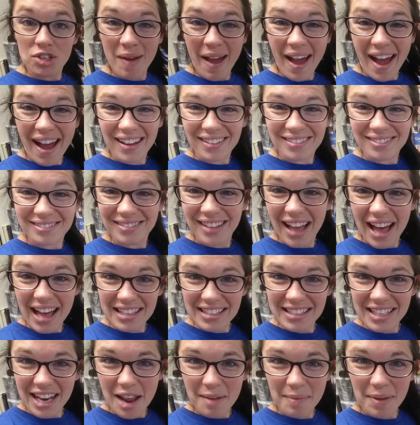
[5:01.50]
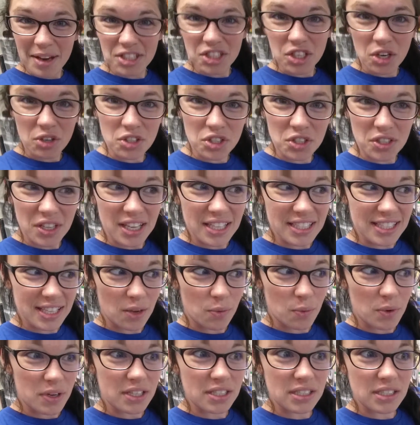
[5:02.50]
too bad. Last time I showed you this,
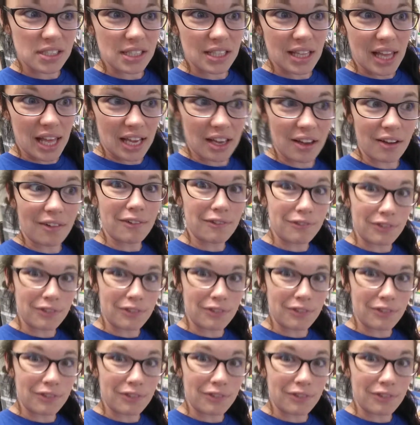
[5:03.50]
it was like